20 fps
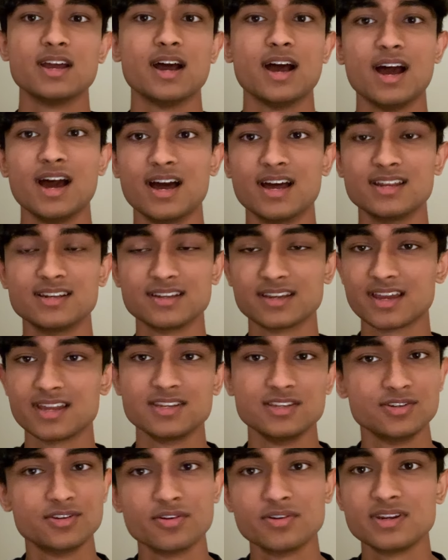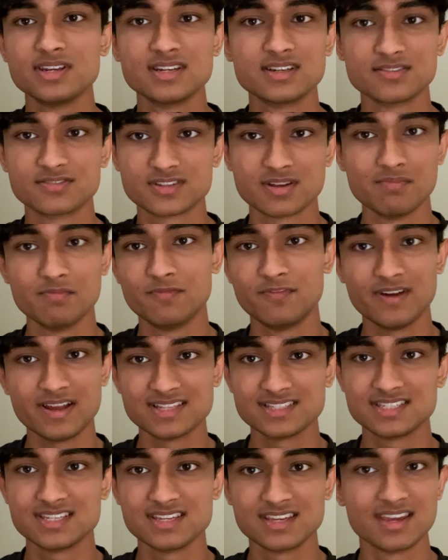And again, you don't need some
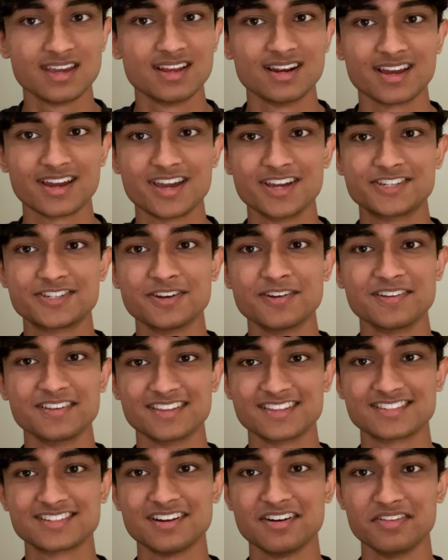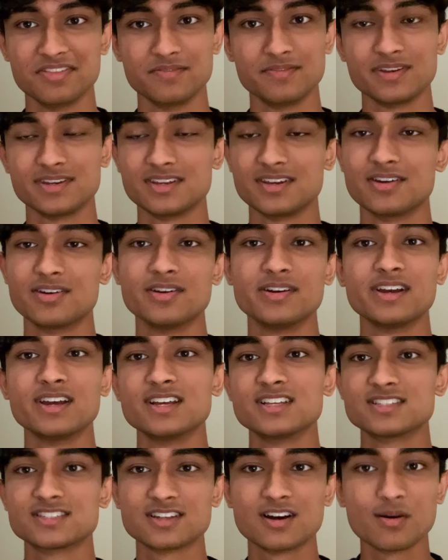fancy gear like I showed at the start of the video.
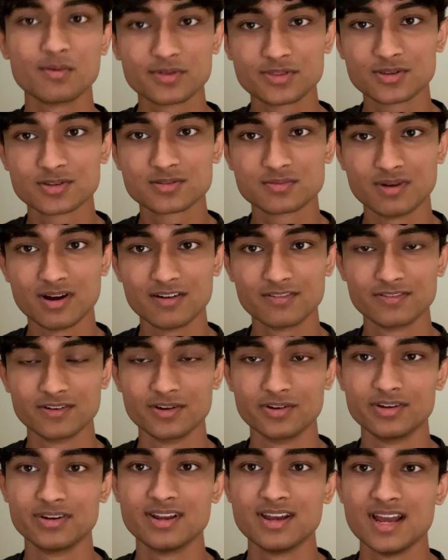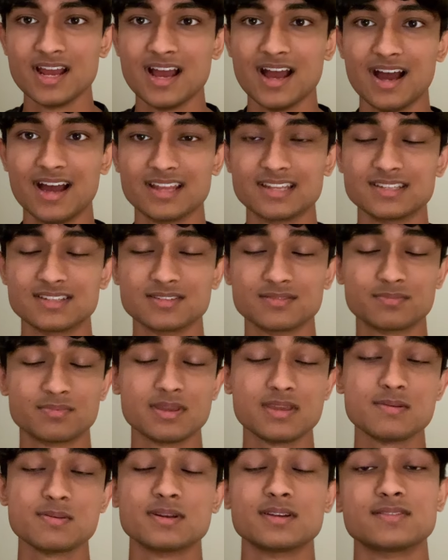Start with your smartphone, and
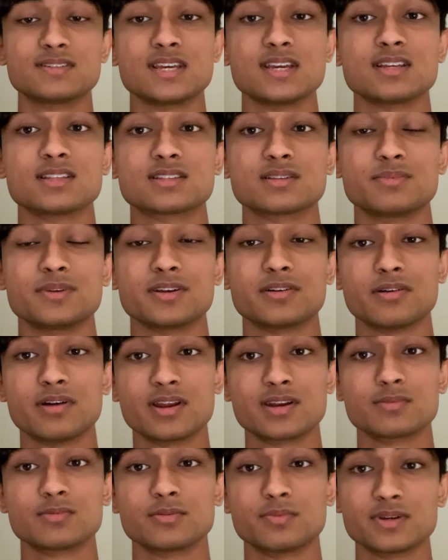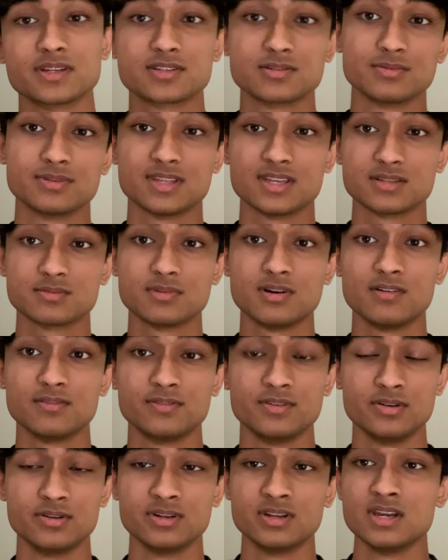people have taken some incredible pictures with their
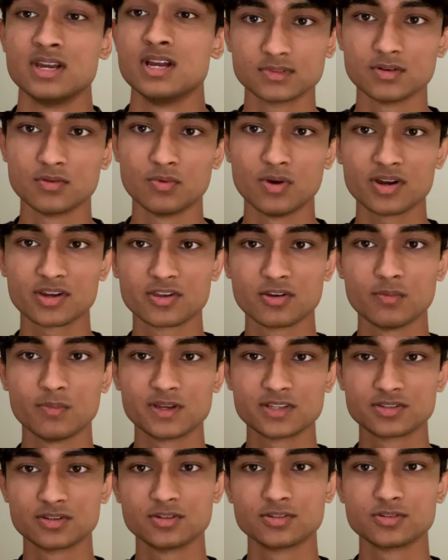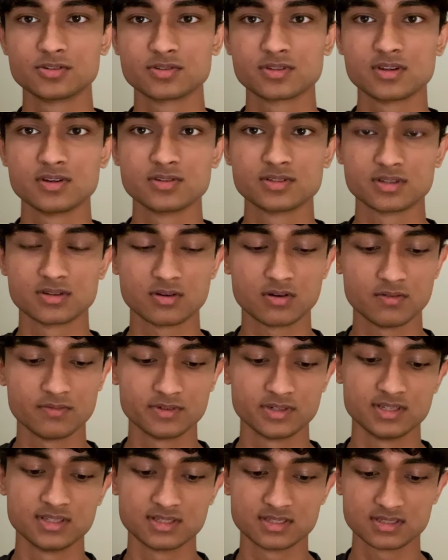smartphone. Working on my social skills and
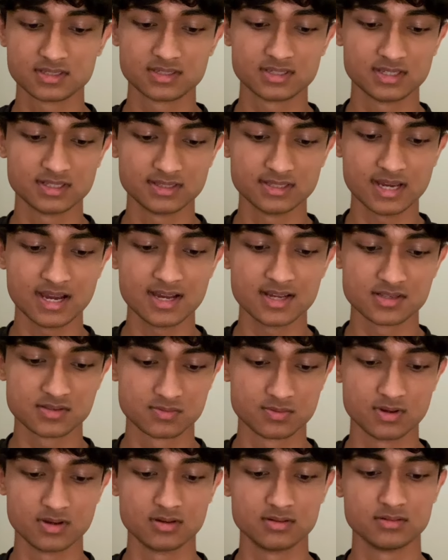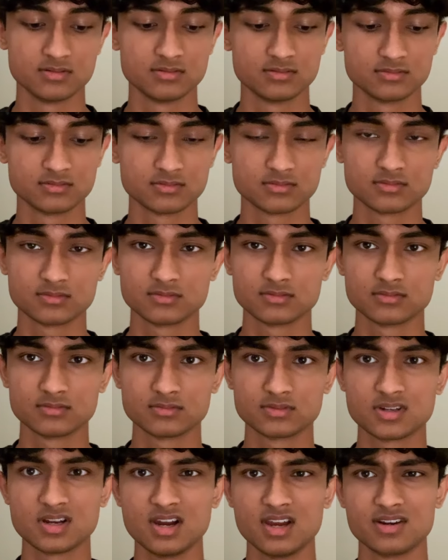confidence, did that as well,
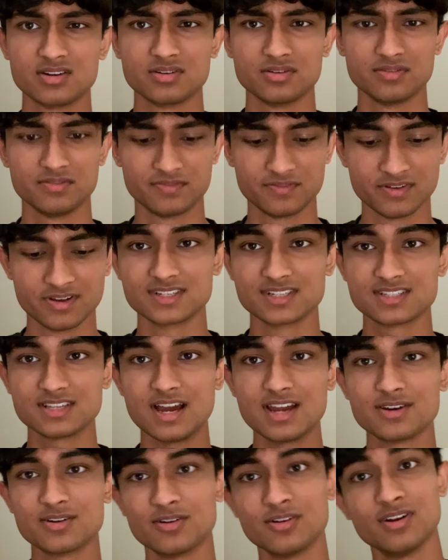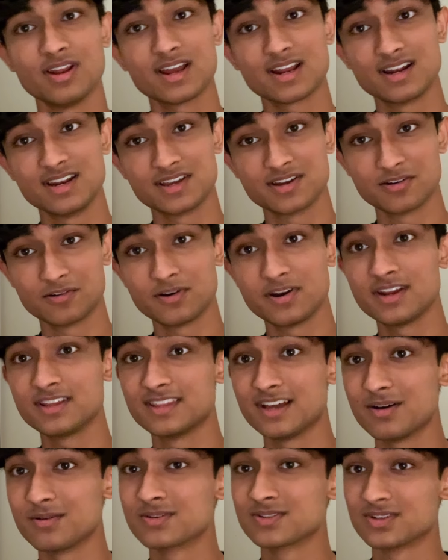kind of. Decided on a likely career,
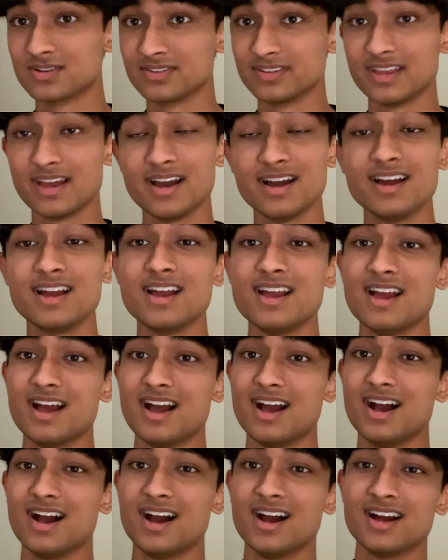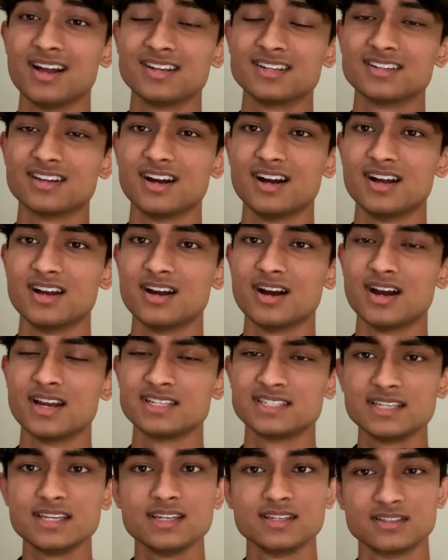that was on there, and I
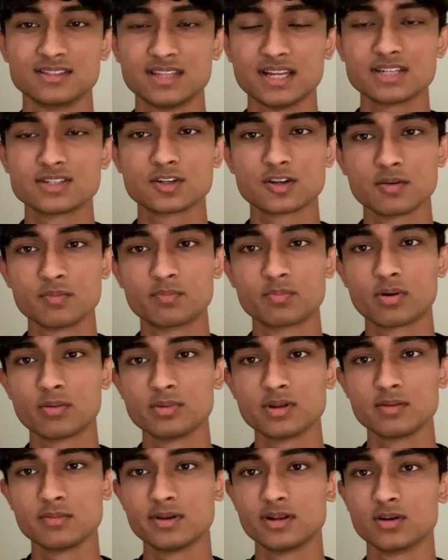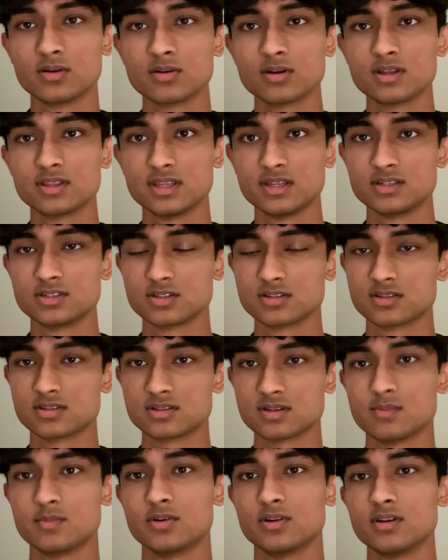did. That took probably a bit longer than just the
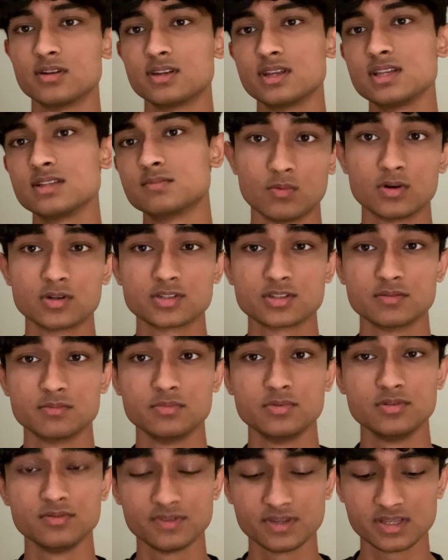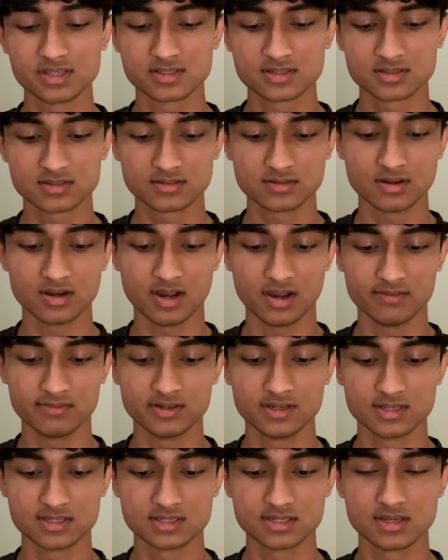summer holidays. Watched some movies, I have a
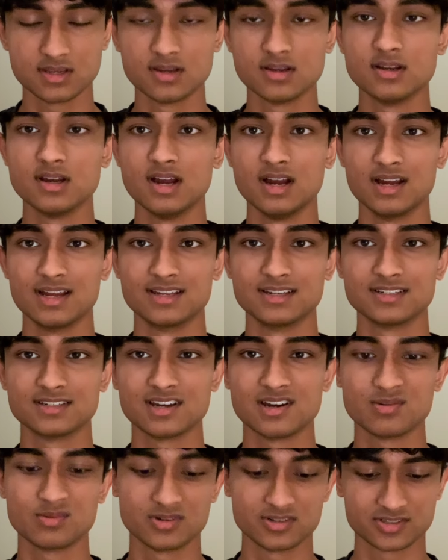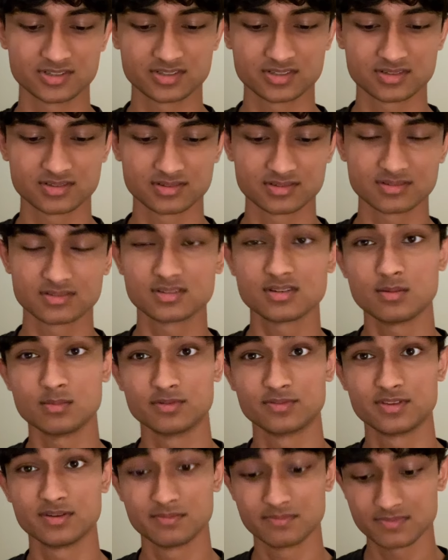list here, and I watched some
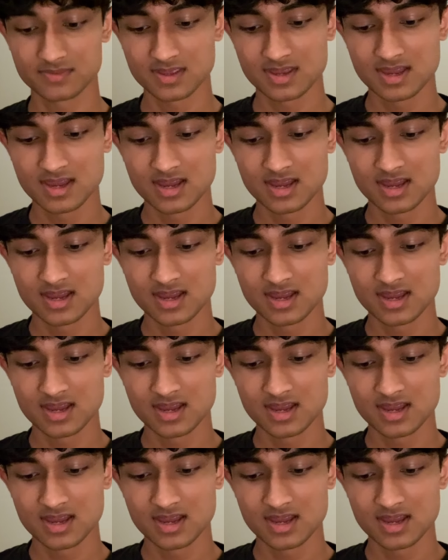of them.